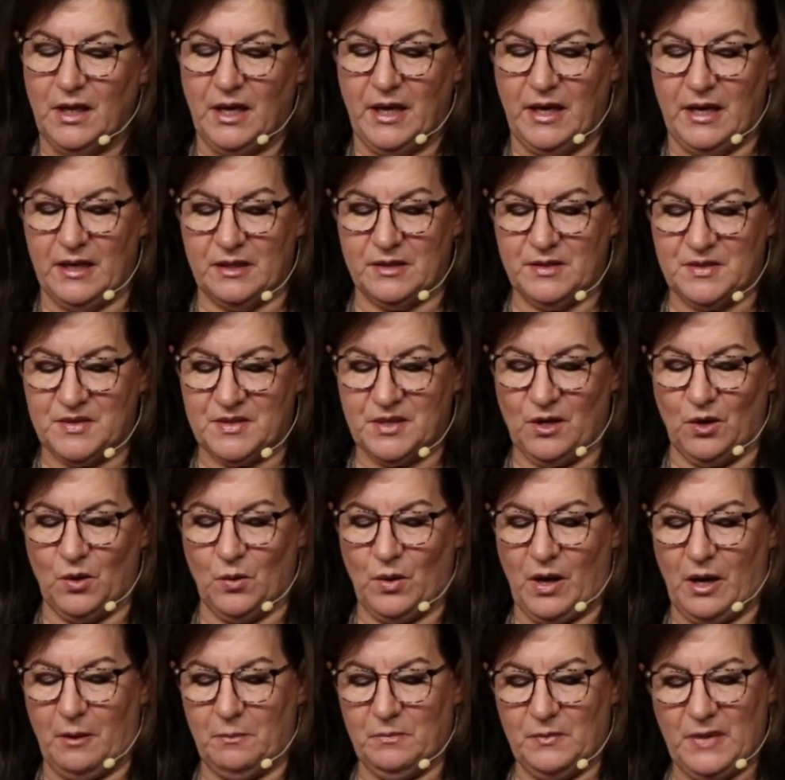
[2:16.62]
And
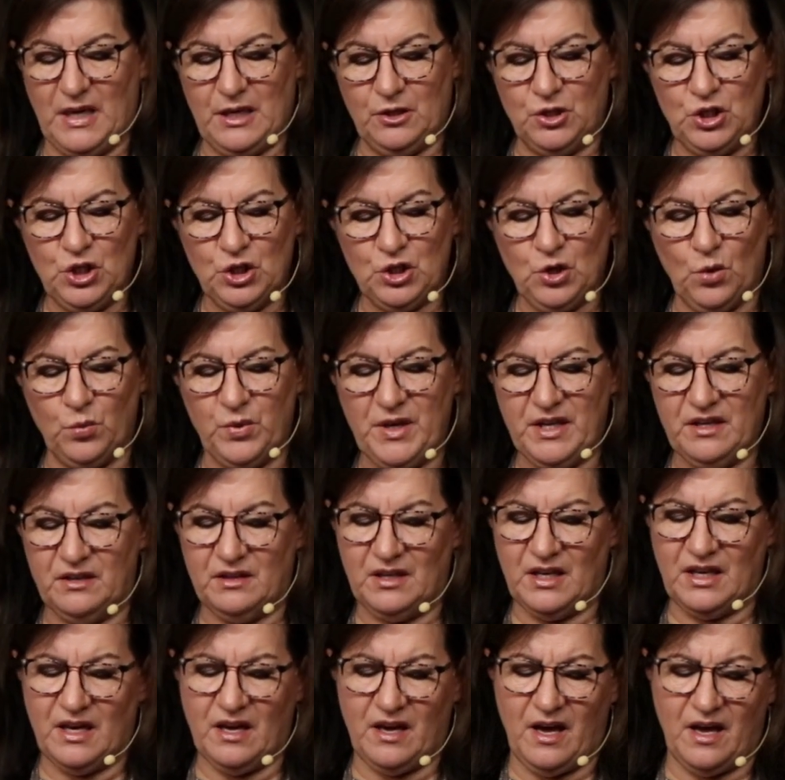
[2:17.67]
so and you know,
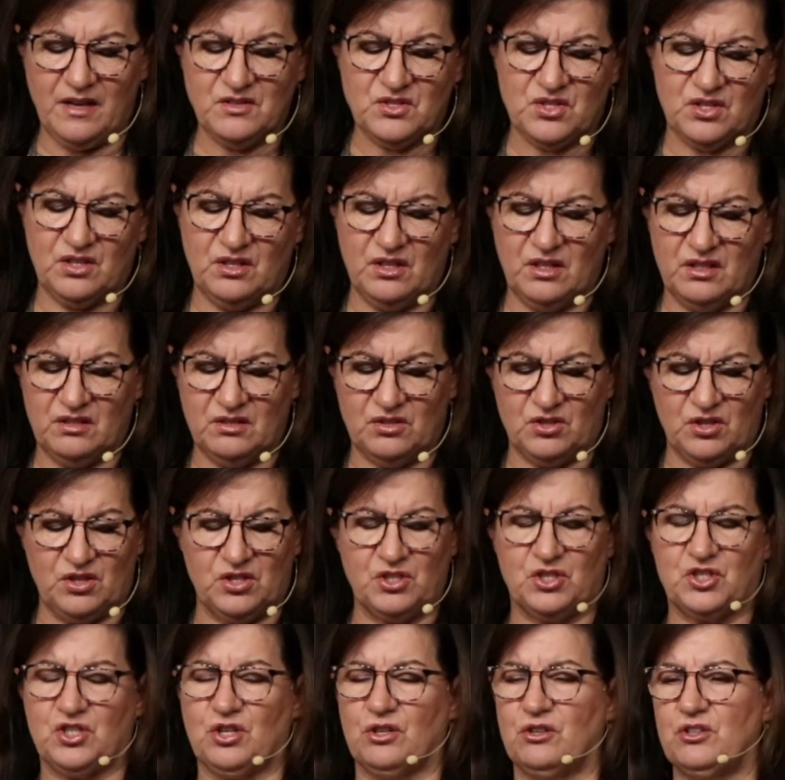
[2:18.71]
we, as
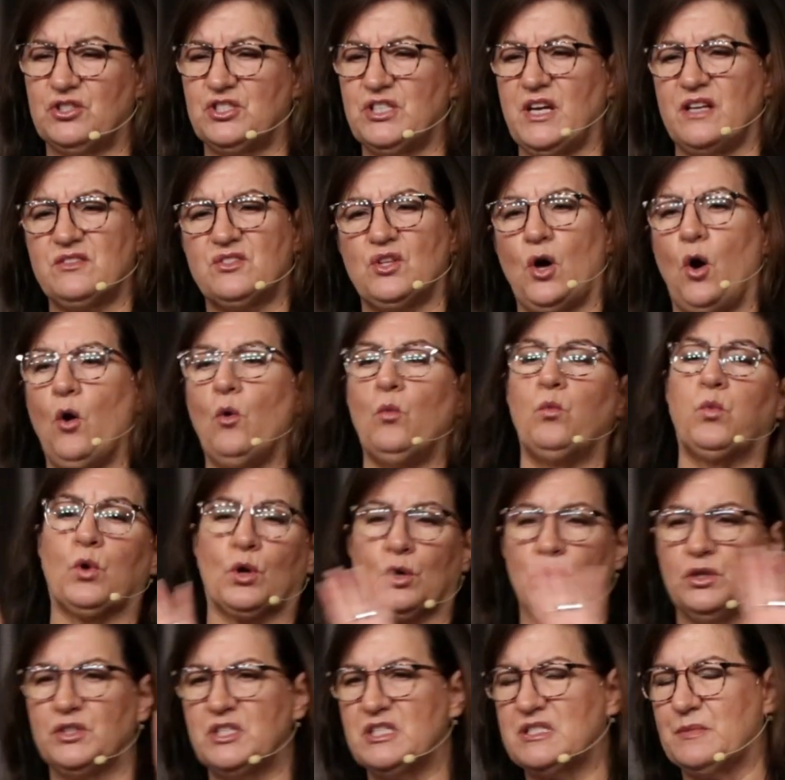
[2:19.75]
the church, as the whole
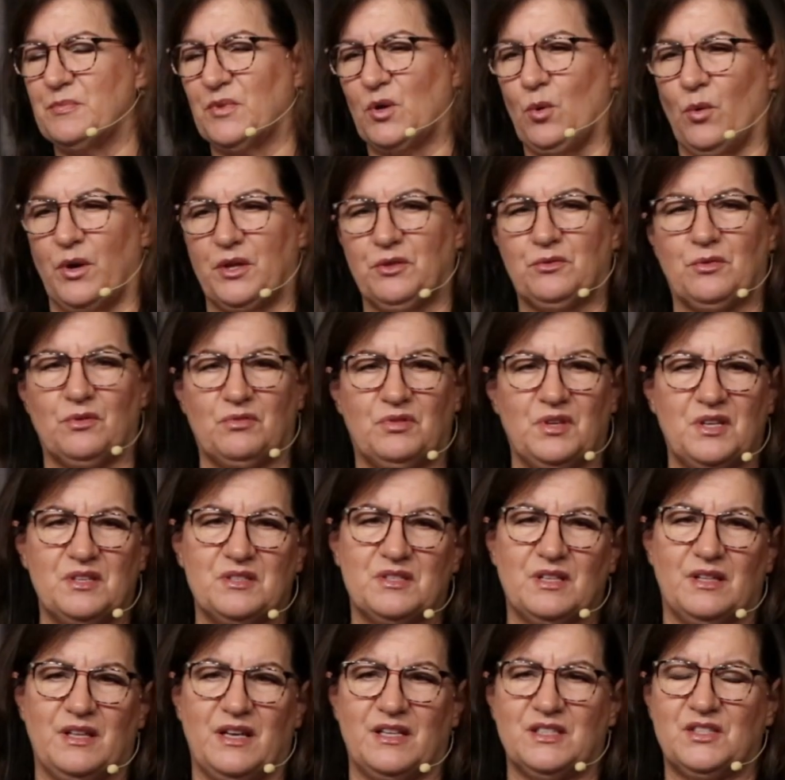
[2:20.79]
world has been going through
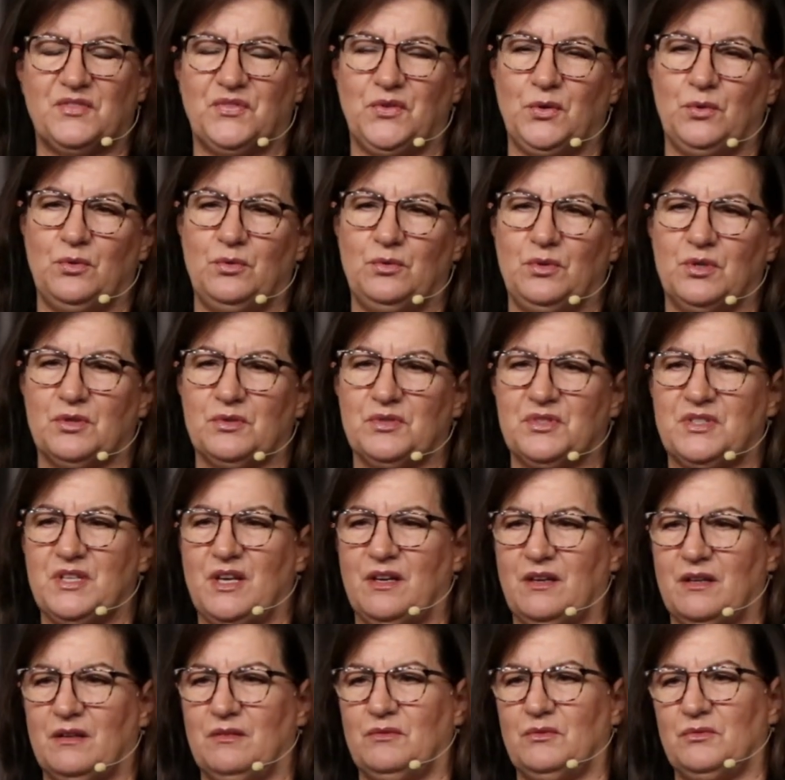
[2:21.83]
things the last few years
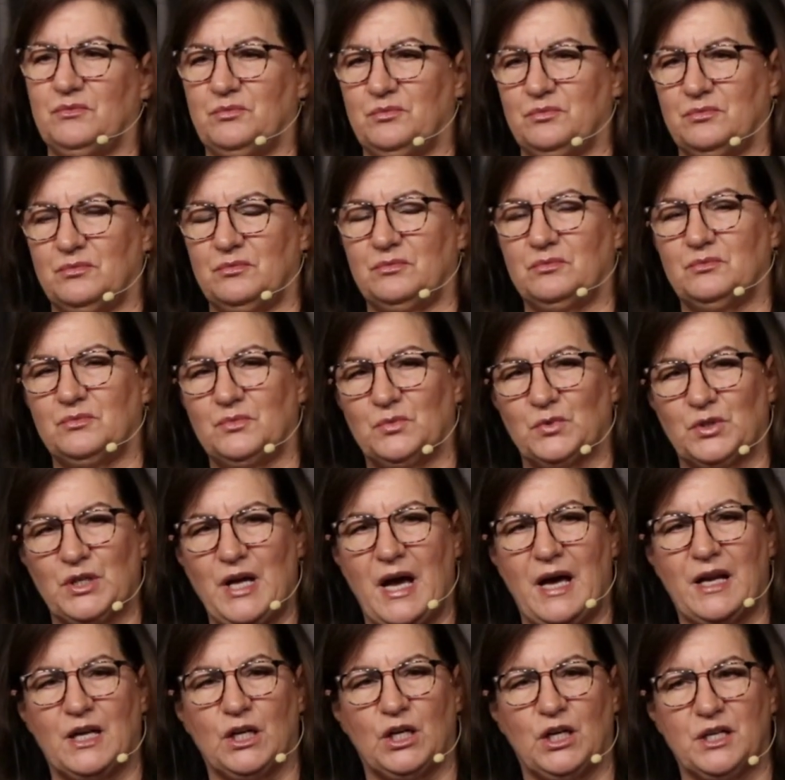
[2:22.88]
that we're
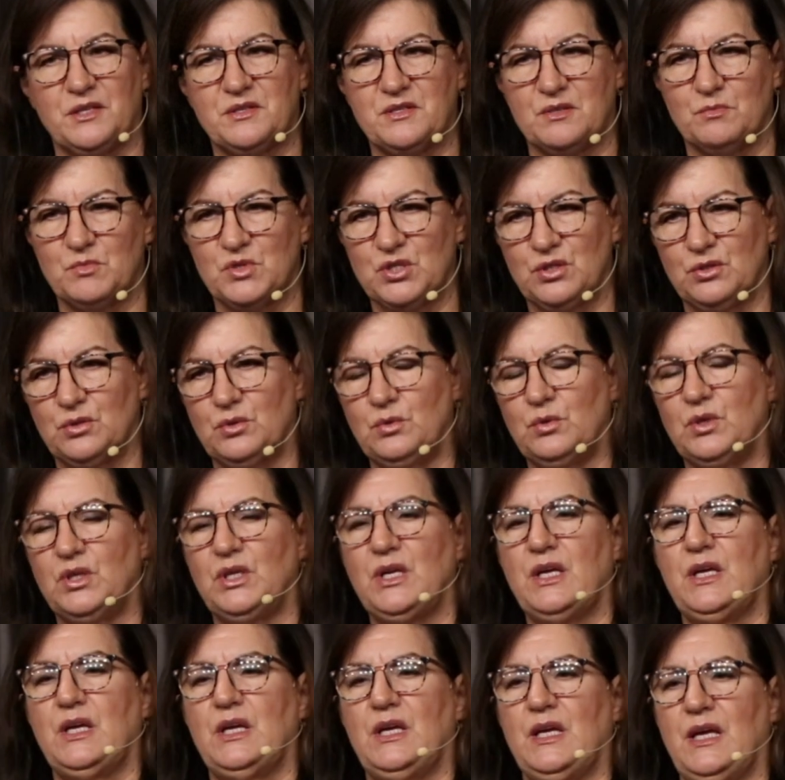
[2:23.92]
not accustomed to,
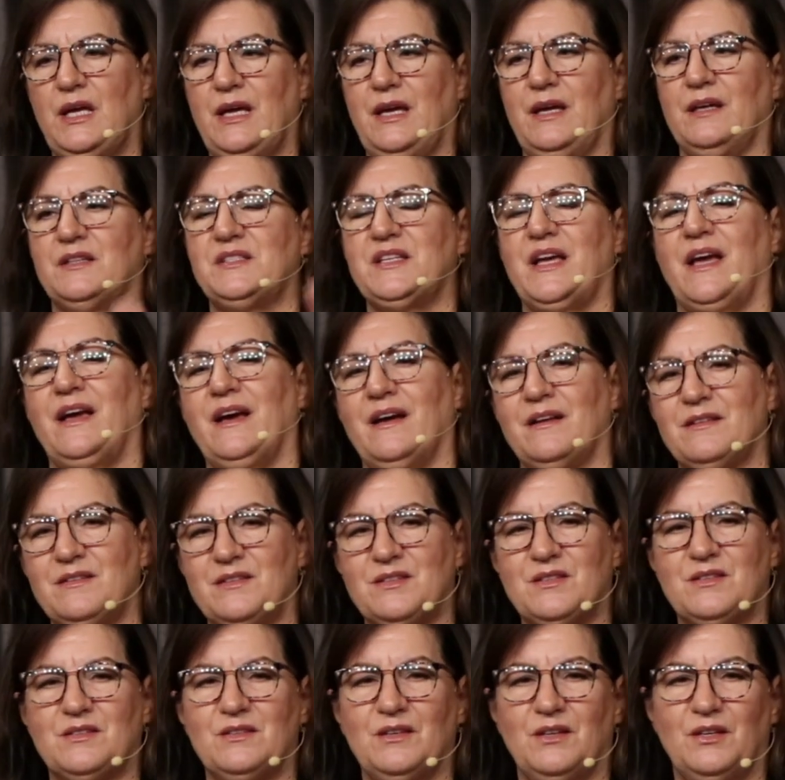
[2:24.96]
and
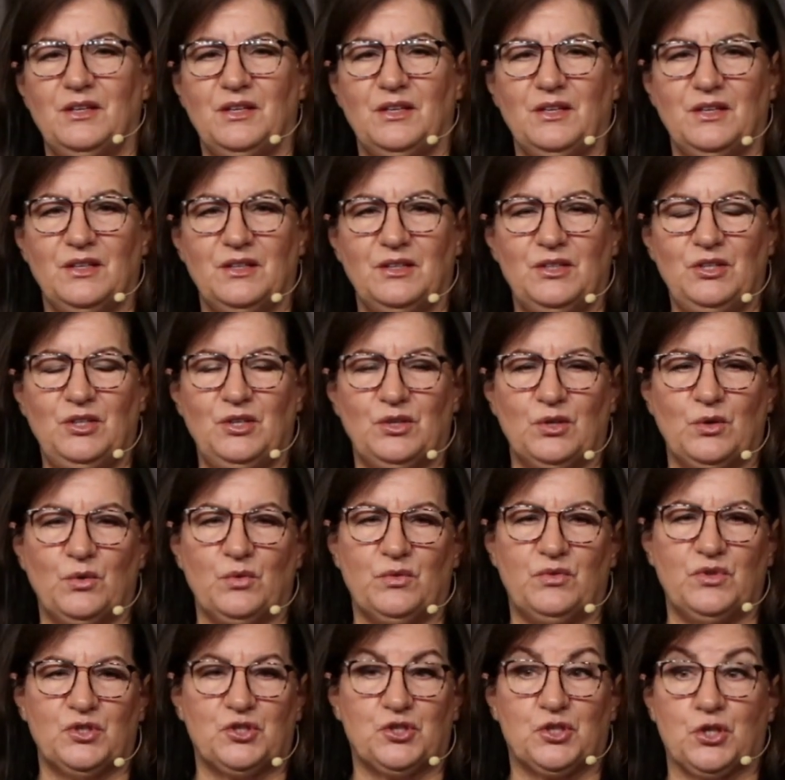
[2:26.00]
as, you know,
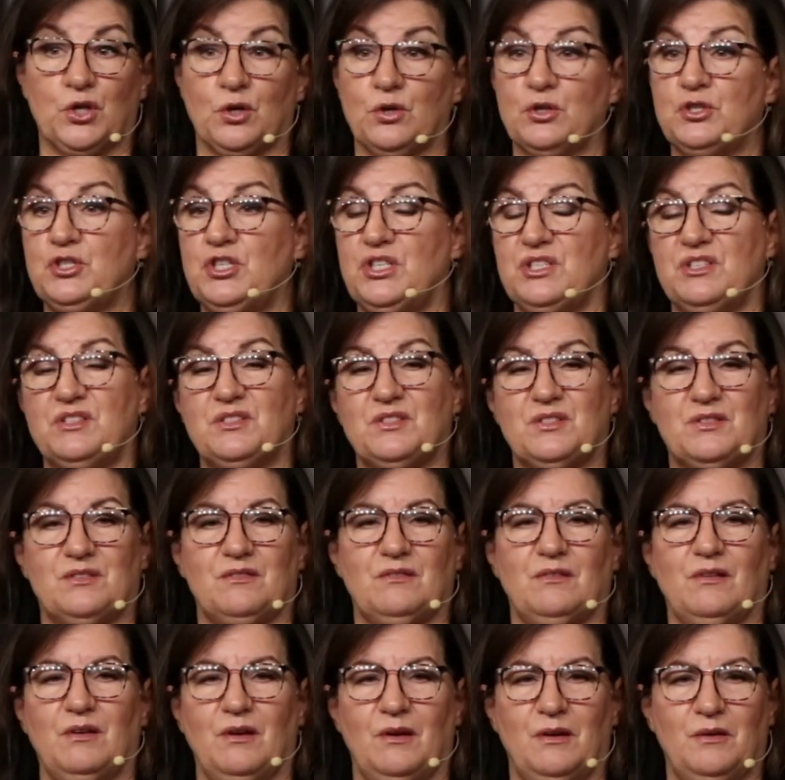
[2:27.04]
the church has
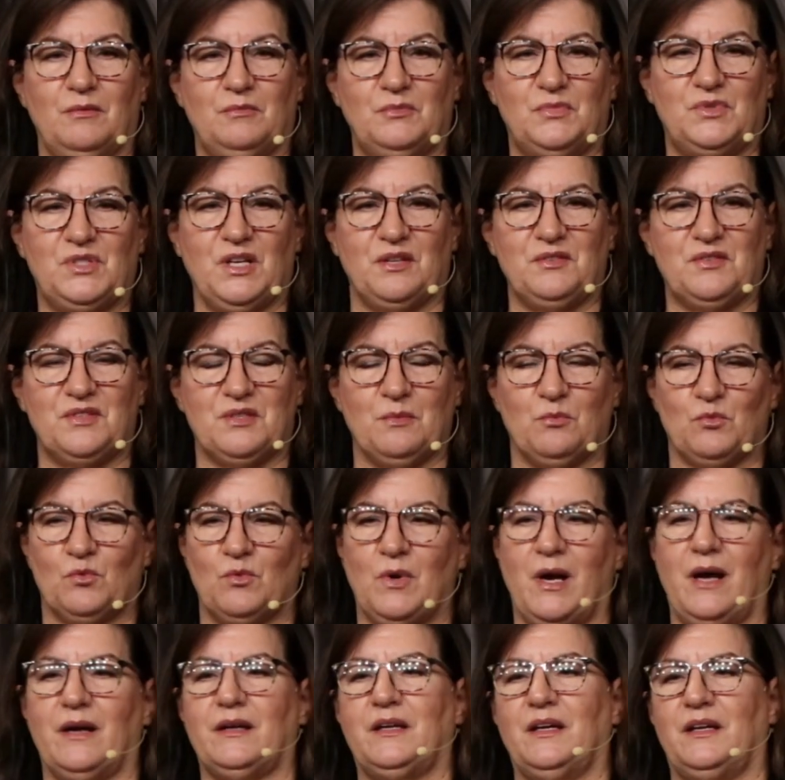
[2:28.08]
done some
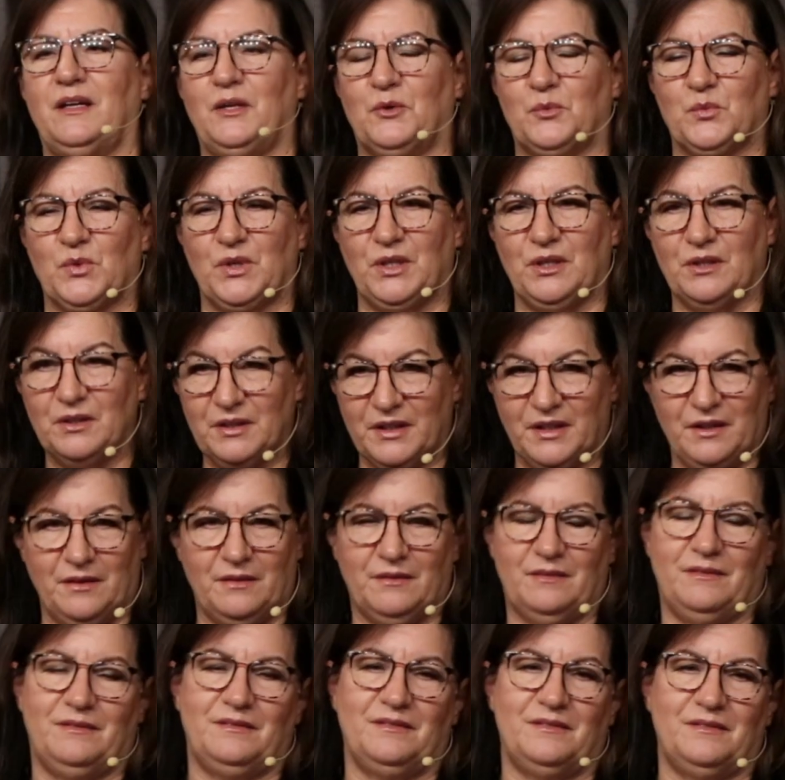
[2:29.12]
rocking and
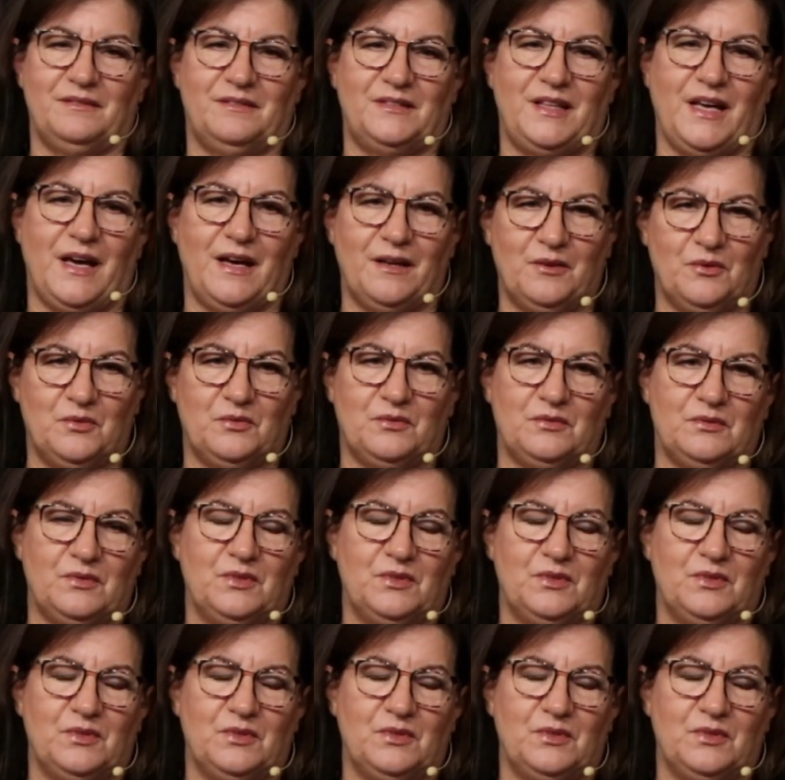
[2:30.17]
reeling, that,